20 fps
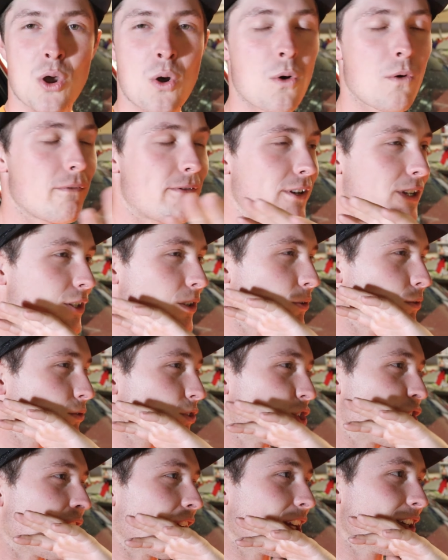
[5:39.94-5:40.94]
whole video
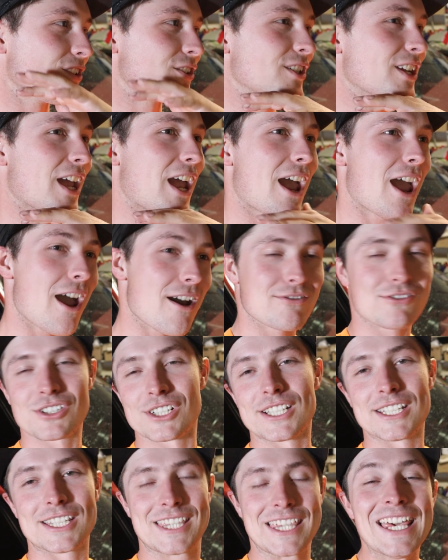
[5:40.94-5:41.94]
changed
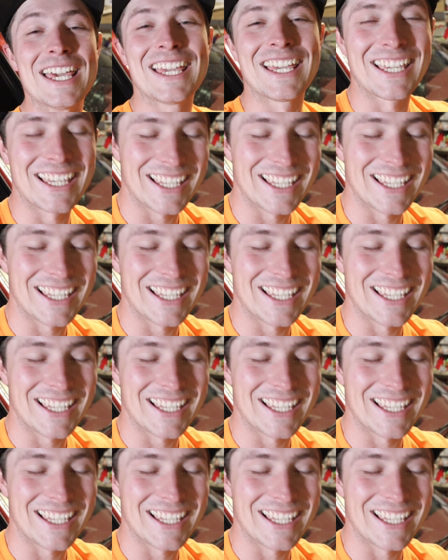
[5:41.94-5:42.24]
everything.